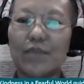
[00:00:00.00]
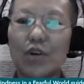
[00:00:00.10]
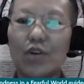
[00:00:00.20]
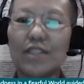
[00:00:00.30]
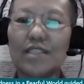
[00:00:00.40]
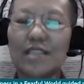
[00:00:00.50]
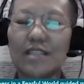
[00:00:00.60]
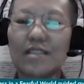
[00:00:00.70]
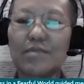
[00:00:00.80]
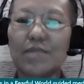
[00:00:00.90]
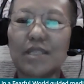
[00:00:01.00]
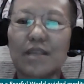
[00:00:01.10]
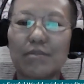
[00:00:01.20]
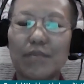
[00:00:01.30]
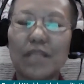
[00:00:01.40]
all these sentient beings
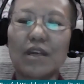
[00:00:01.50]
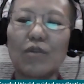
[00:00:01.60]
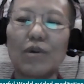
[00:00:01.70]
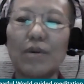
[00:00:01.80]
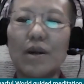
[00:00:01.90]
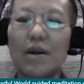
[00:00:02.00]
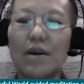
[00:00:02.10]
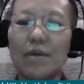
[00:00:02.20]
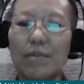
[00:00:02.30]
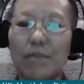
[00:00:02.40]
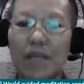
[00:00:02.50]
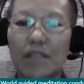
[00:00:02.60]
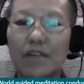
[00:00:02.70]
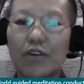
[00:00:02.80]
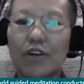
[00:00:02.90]
have been our
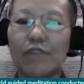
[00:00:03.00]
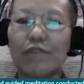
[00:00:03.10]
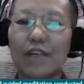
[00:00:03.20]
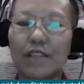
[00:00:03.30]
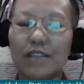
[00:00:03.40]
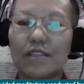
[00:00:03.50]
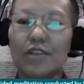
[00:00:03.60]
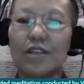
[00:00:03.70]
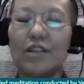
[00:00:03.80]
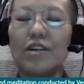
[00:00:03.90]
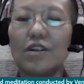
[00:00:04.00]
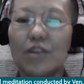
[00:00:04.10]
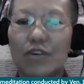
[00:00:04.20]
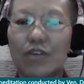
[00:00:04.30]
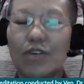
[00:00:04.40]
mother or a father
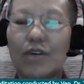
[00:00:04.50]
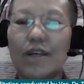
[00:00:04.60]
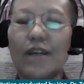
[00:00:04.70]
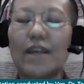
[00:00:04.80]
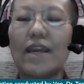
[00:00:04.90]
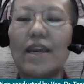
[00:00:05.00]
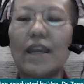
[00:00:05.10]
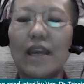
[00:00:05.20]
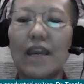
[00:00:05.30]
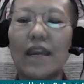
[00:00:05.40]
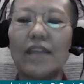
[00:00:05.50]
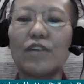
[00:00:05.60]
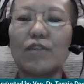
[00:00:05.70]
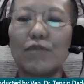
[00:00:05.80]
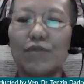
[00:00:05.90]
or any
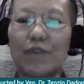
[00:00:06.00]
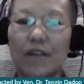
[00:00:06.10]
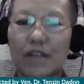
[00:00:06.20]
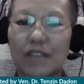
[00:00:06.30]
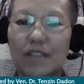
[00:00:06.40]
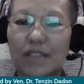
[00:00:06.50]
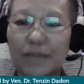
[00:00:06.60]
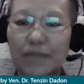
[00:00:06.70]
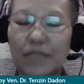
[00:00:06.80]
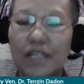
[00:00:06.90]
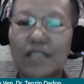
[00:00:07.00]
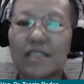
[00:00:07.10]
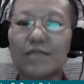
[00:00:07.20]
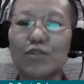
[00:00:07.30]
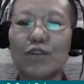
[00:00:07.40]
of the
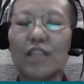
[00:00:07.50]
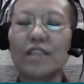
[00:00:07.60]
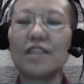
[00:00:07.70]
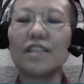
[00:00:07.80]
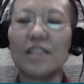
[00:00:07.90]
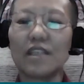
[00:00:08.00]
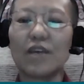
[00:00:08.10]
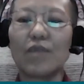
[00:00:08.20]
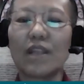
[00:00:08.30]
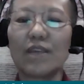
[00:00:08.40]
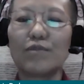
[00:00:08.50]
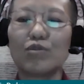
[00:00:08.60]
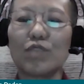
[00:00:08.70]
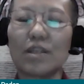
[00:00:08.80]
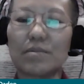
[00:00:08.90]
relatives or anything in our life. So
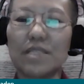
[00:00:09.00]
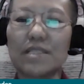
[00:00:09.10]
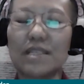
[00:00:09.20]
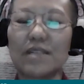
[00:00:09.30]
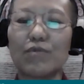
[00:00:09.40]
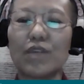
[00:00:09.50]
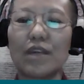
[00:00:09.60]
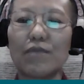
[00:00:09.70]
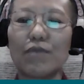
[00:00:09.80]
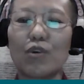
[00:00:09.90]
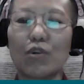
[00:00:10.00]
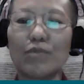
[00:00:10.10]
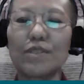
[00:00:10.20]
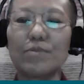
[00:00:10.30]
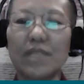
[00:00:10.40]
that means that we have
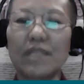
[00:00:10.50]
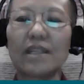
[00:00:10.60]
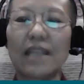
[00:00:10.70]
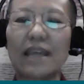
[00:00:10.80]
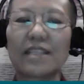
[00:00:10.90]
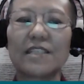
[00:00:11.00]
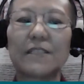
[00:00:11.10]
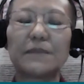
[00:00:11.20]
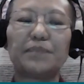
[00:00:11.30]
always been connected.